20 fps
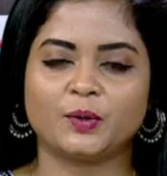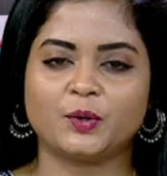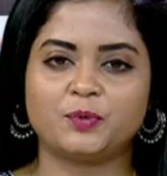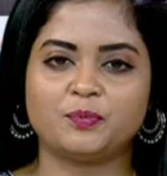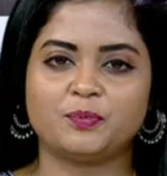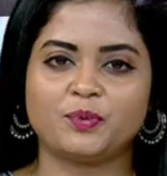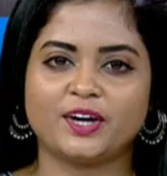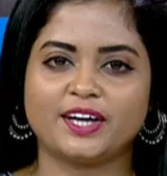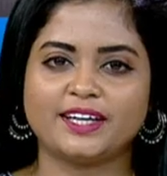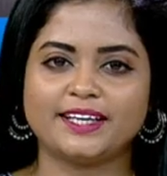Good
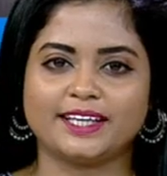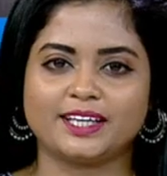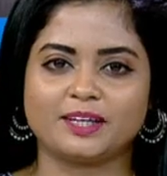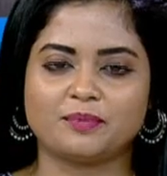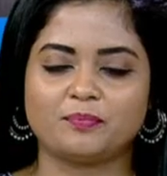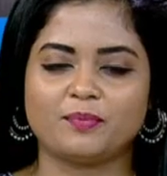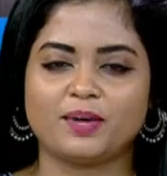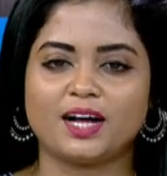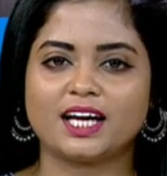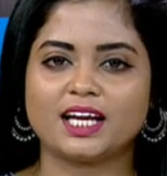morning.
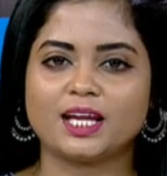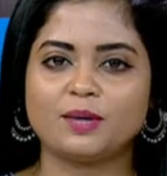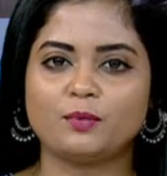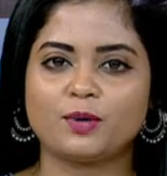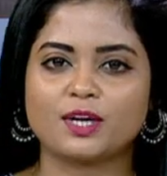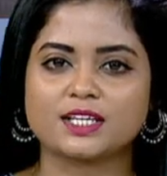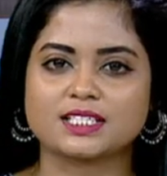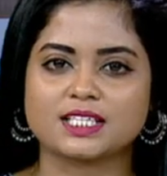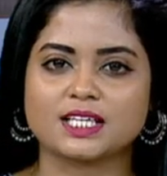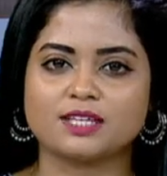Malai
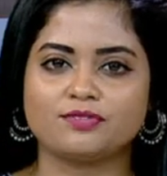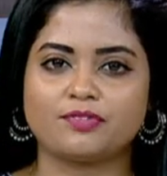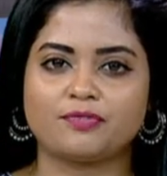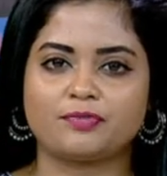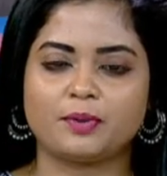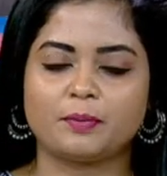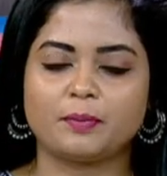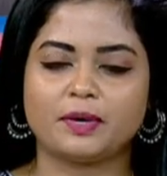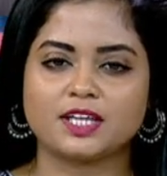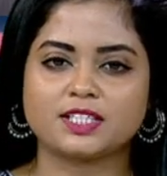Murasu,
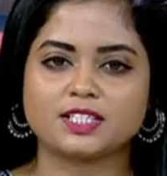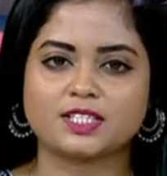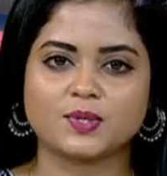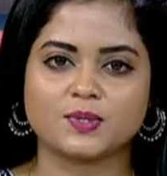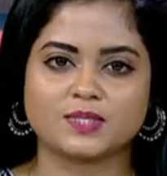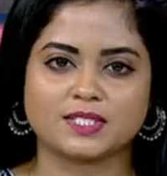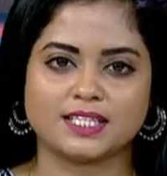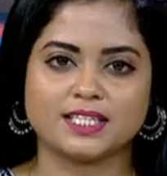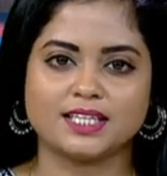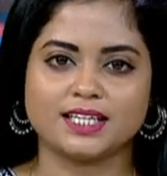15 minutes
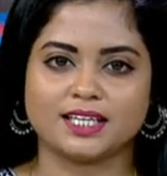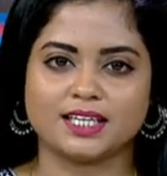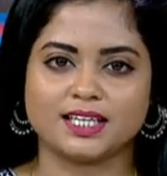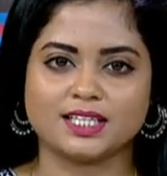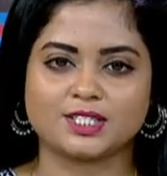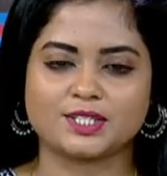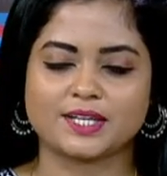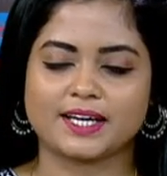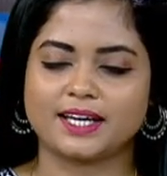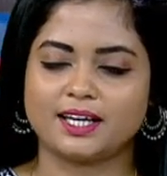news in
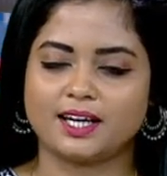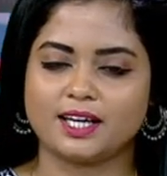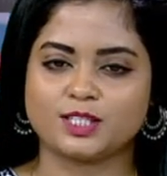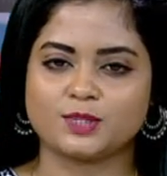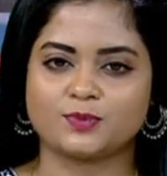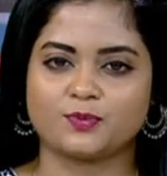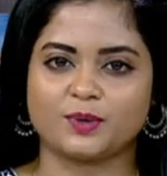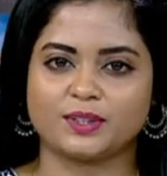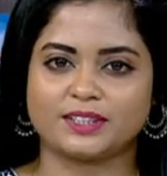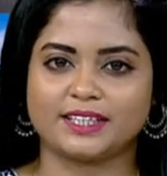English. Headlines
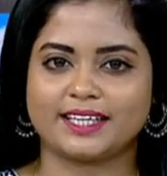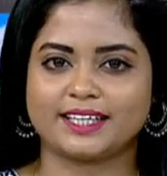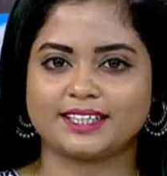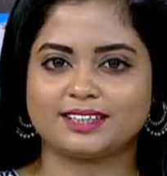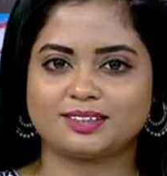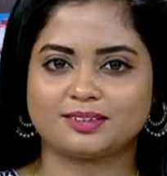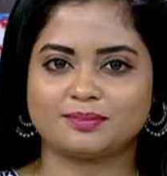for the day.